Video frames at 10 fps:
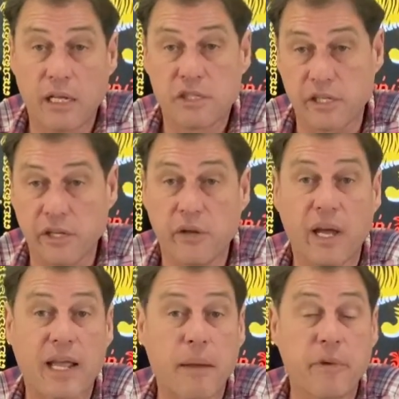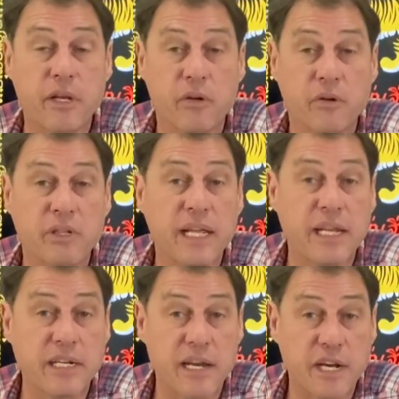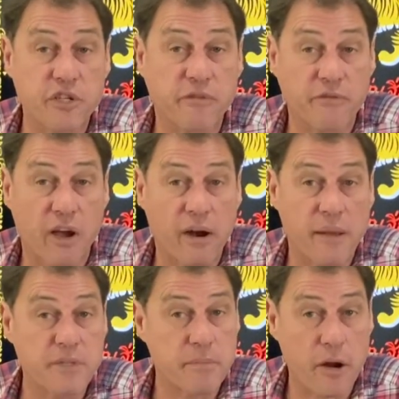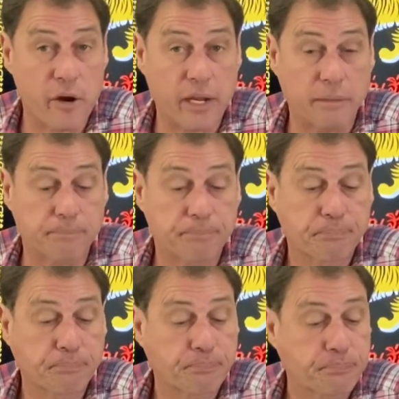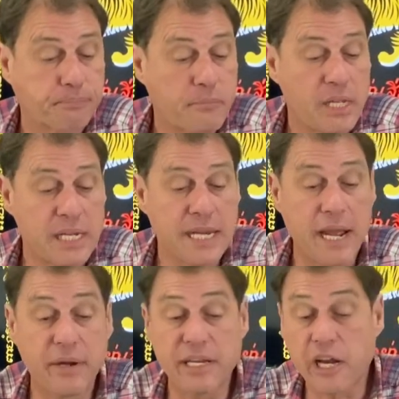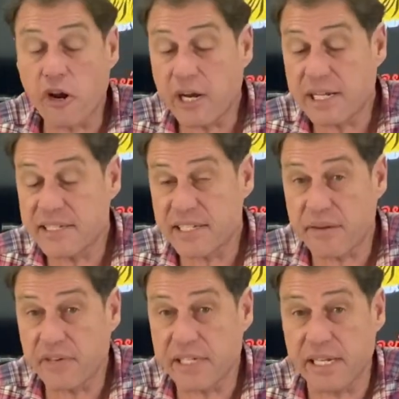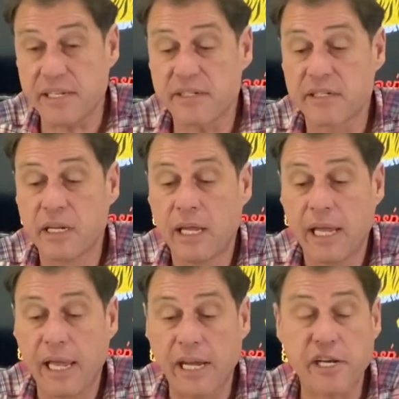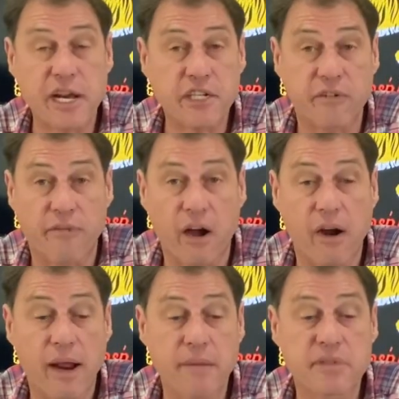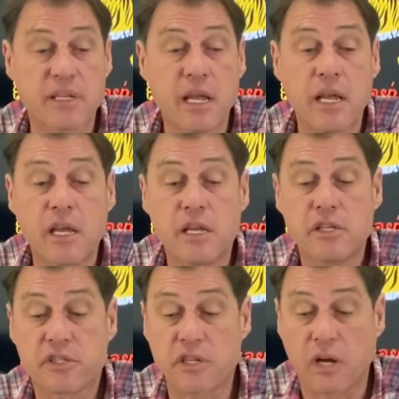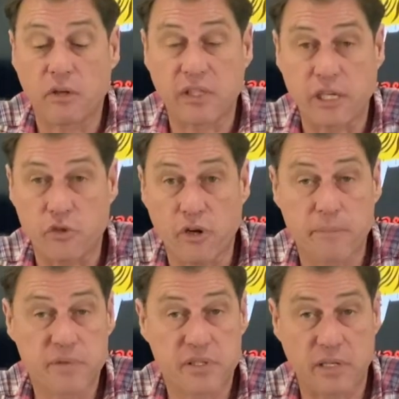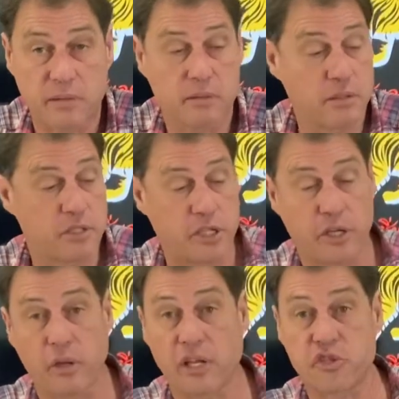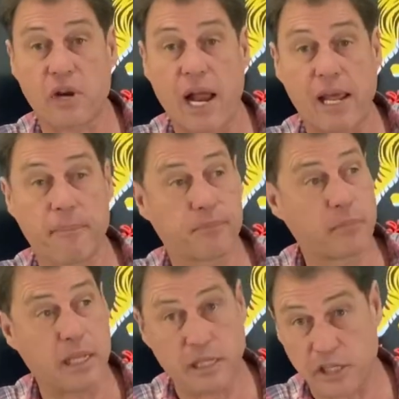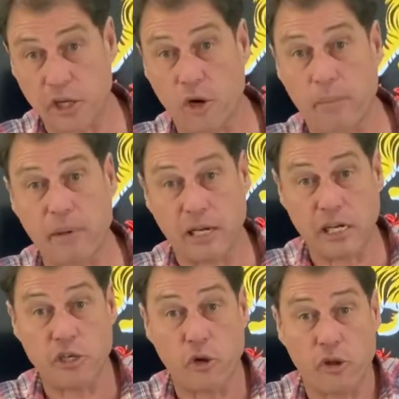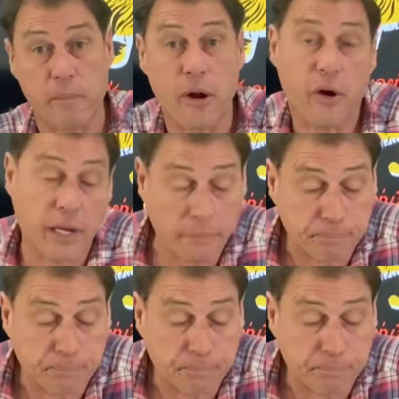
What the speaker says: to a company called International Firearms America. Now, in the 1970s, International Firearms sold in drops to Australia, into Europe, and into North America.